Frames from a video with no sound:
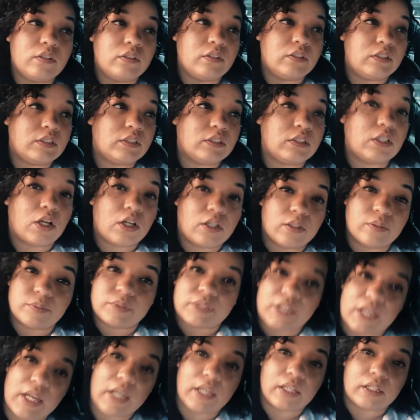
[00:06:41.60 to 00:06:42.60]
This is all I'm
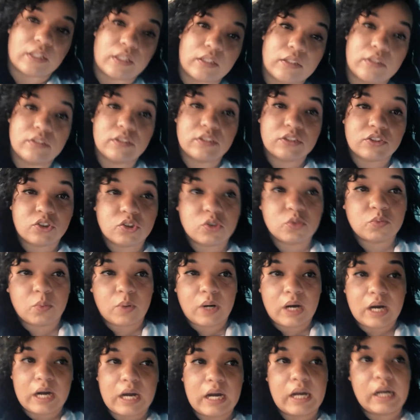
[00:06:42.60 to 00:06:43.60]
saying. This is
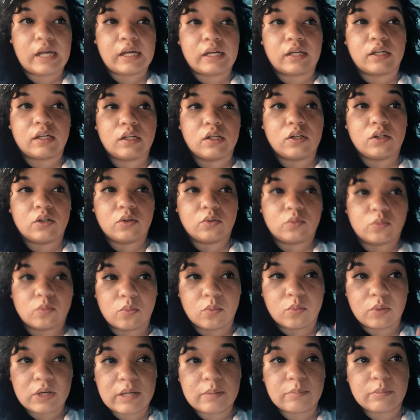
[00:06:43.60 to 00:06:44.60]
why
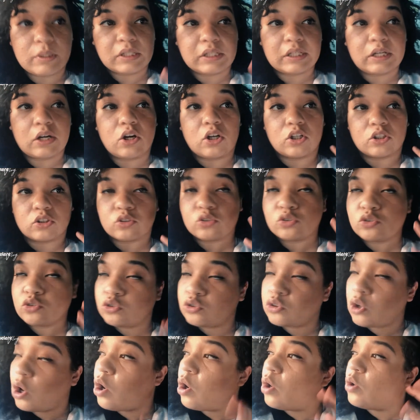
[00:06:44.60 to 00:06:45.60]
women are
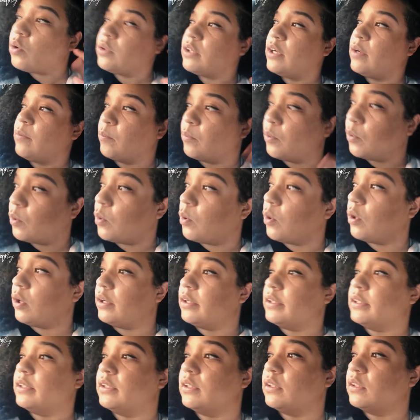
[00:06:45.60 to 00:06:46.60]
so
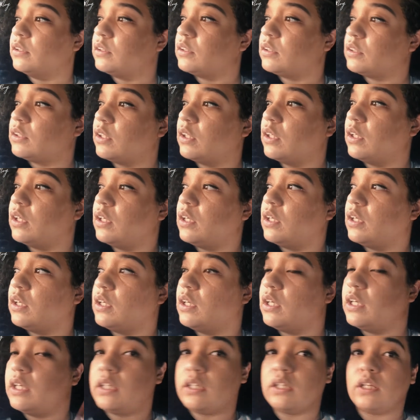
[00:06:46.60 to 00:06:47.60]
important
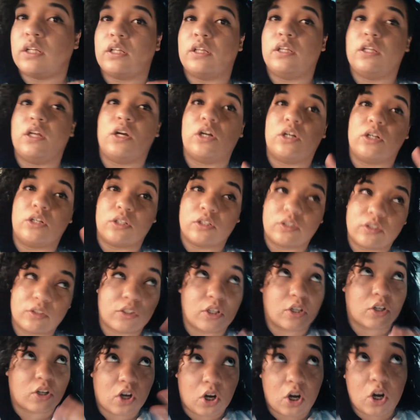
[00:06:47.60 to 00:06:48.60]
in the car
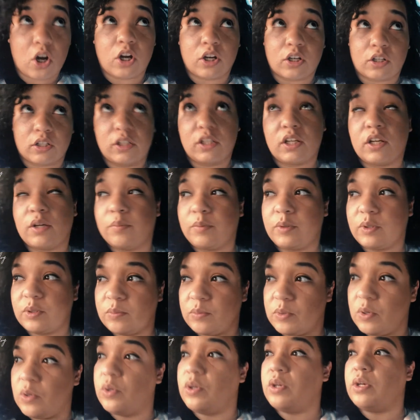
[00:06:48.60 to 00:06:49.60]
club
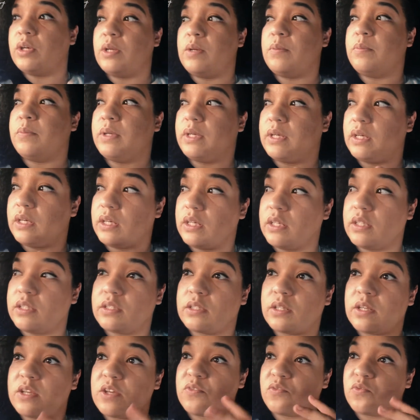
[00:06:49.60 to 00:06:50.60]
community, because
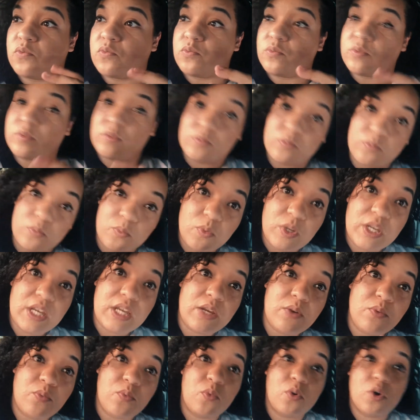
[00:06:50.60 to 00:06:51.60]
if
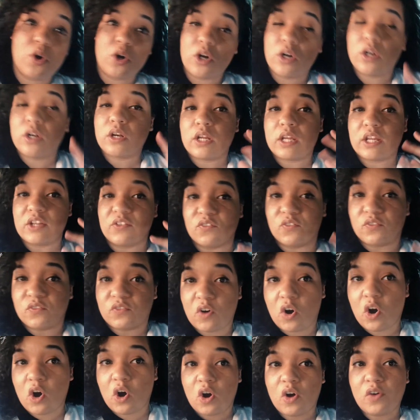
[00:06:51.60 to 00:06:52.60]
we weren't
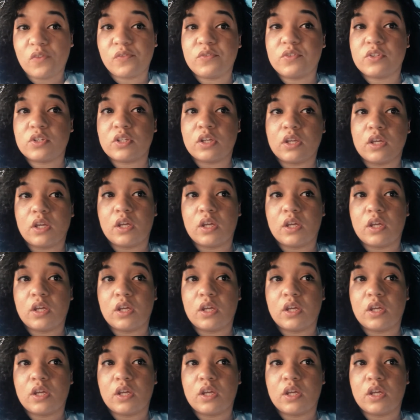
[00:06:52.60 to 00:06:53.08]
involved,